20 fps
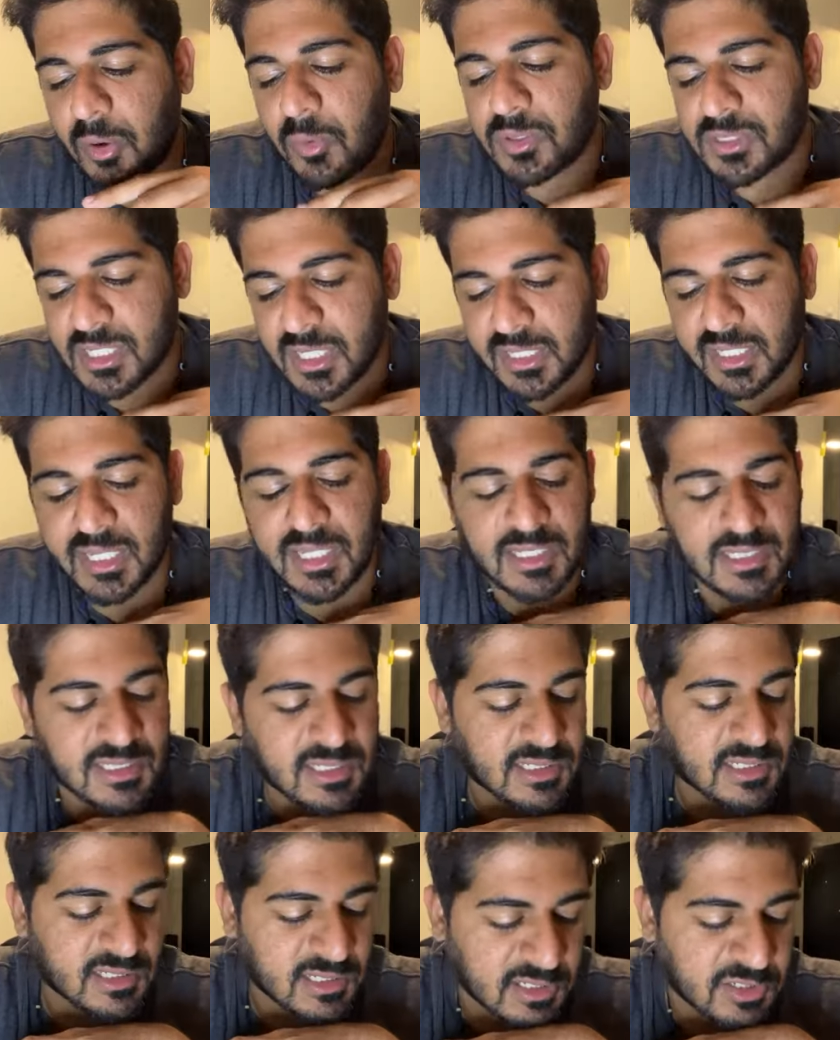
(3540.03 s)
was Hania's
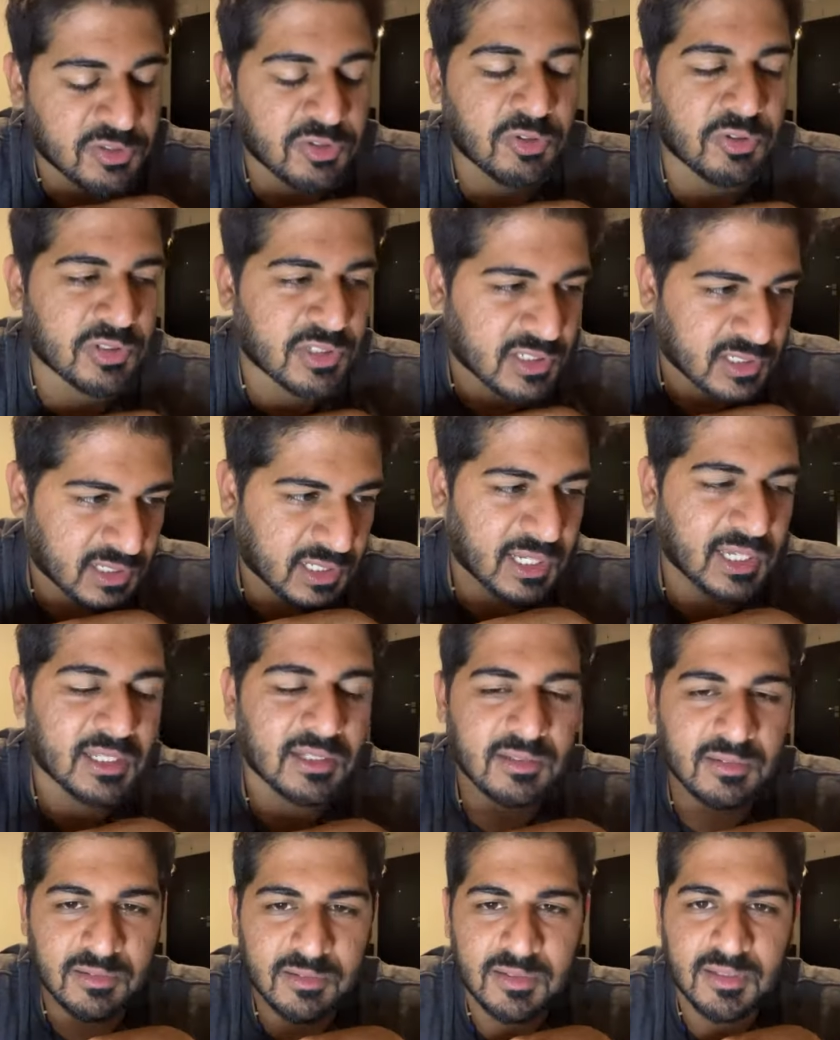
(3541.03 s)
sister's kid,
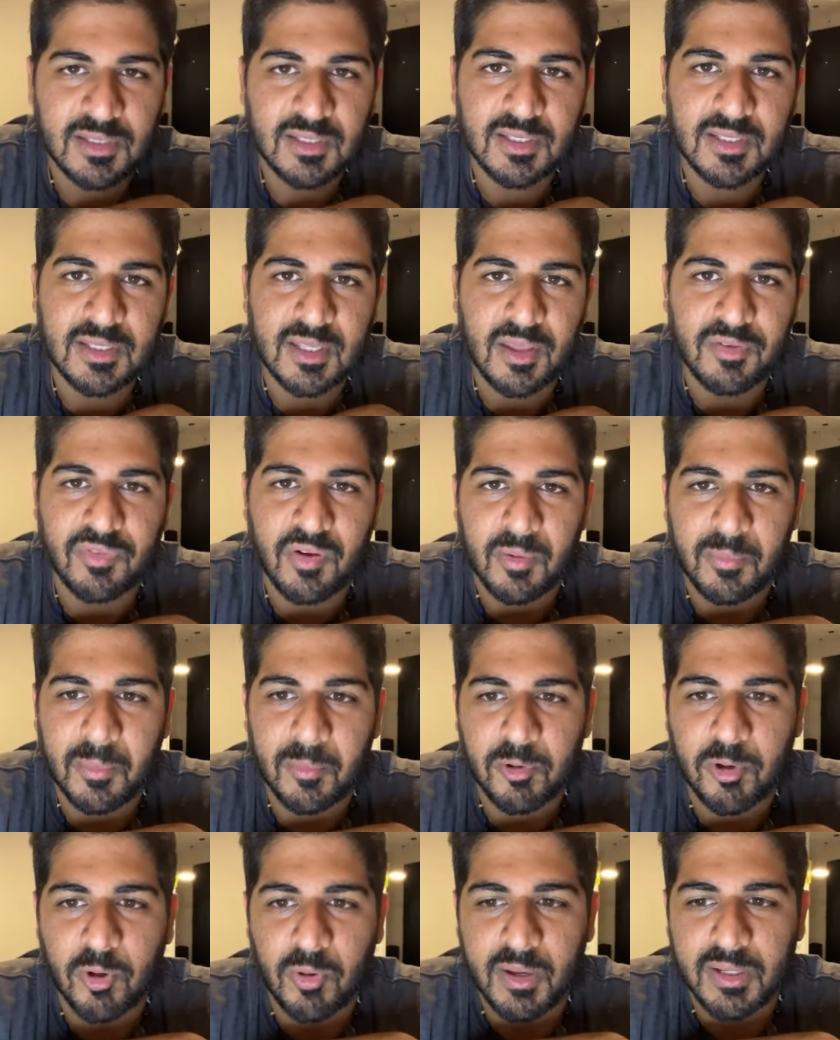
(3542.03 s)
if I
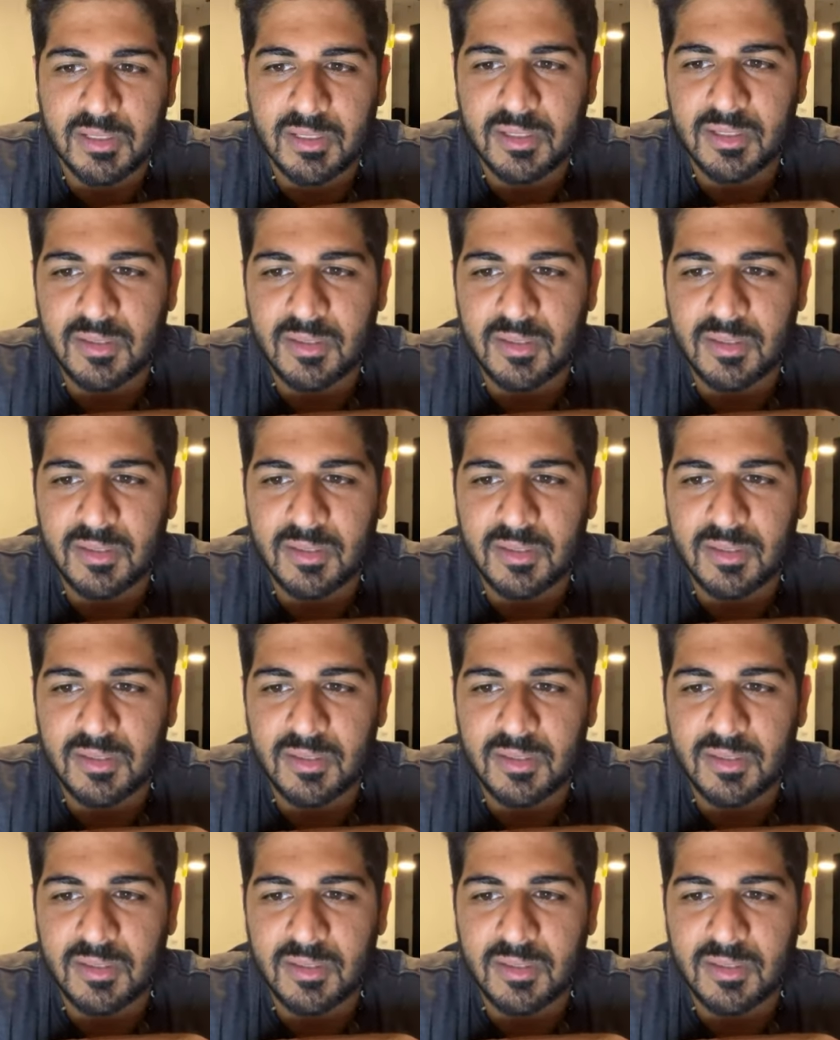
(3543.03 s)
remember correctly.